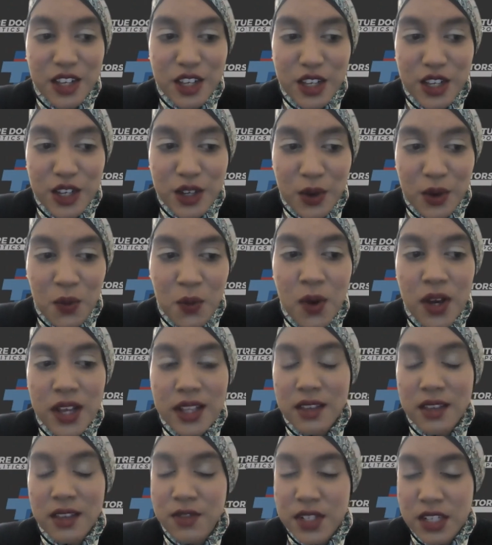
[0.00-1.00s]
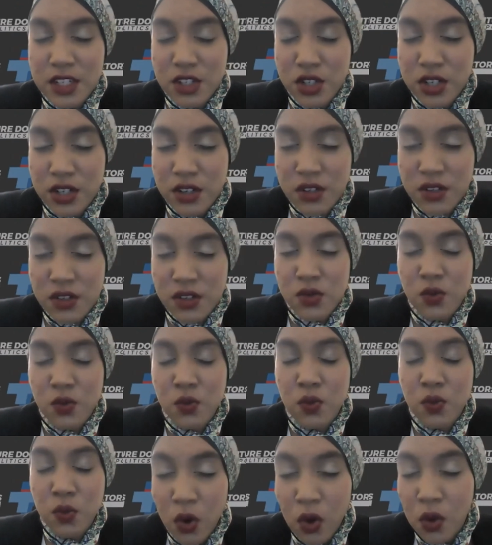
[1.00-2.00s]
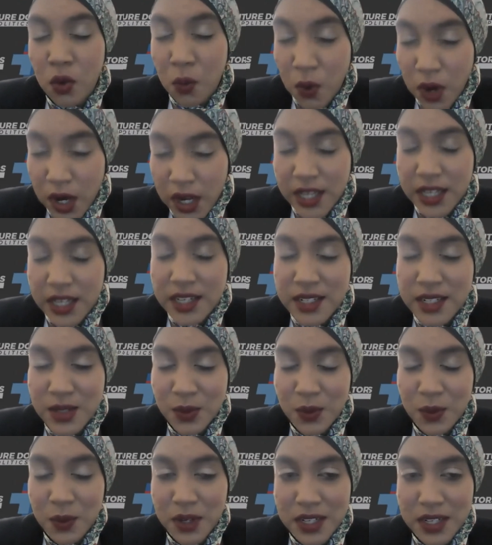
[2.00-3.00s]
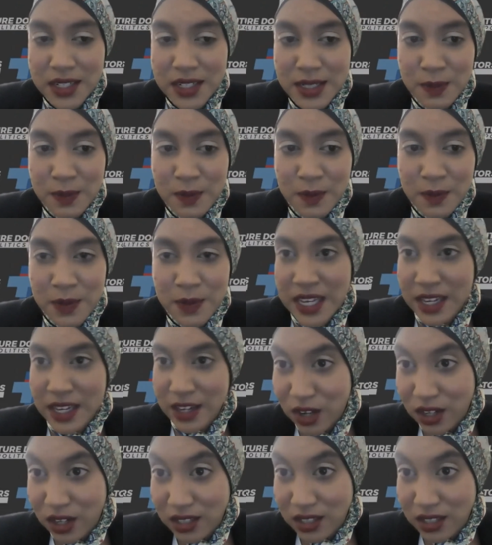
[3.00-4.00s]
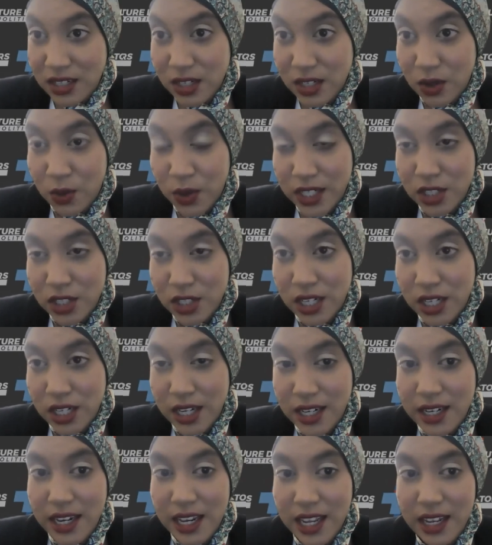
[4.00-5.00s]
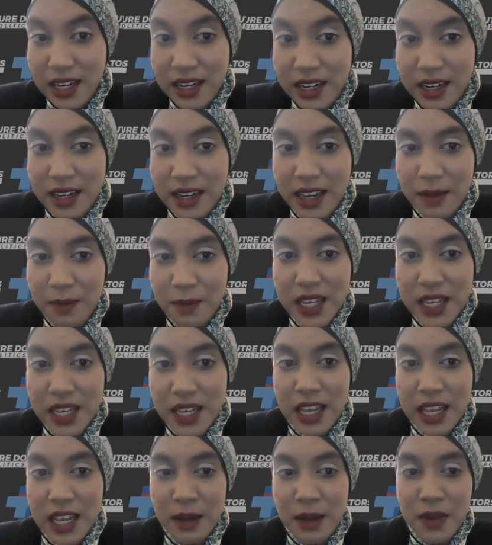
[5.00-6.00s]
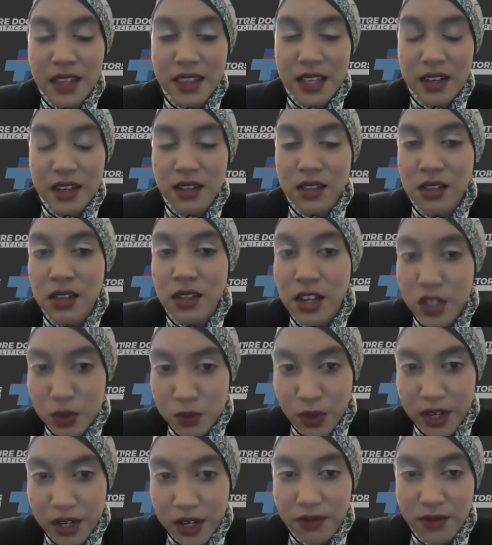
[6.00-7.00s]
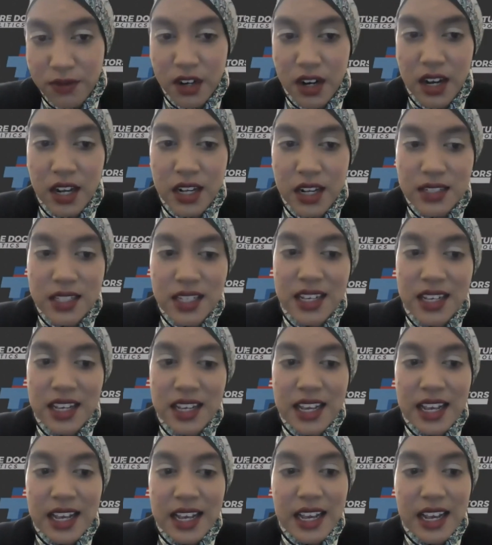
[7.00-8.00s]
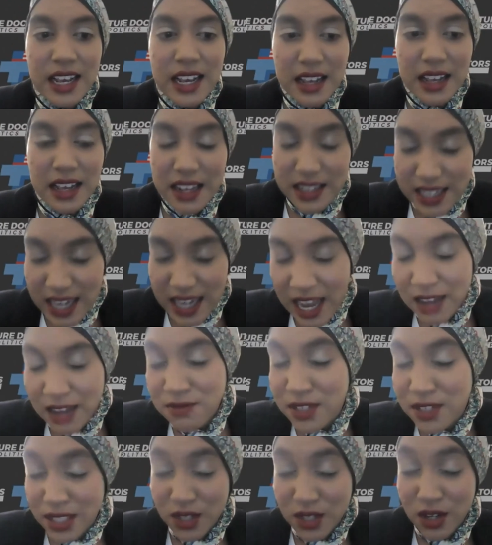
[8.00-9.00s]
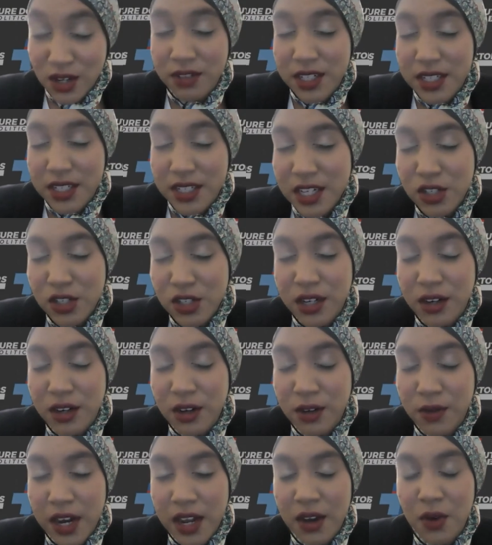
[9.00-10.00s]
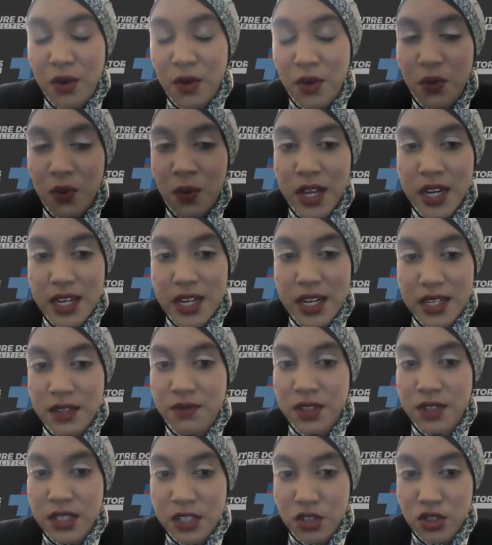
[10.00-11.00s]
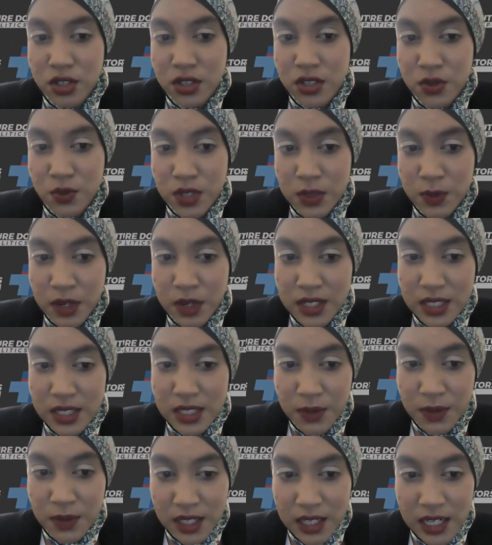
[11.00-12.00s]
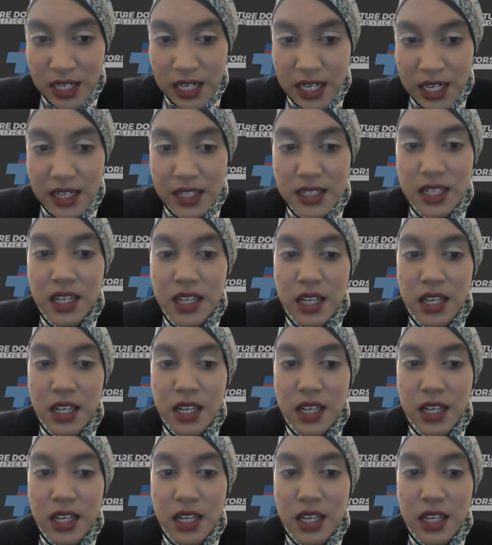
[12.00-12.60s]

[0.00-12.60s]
what the physician's role was being called into question, and it became, I think, a launch point for us to have this conversation around what is a physician's responsibilities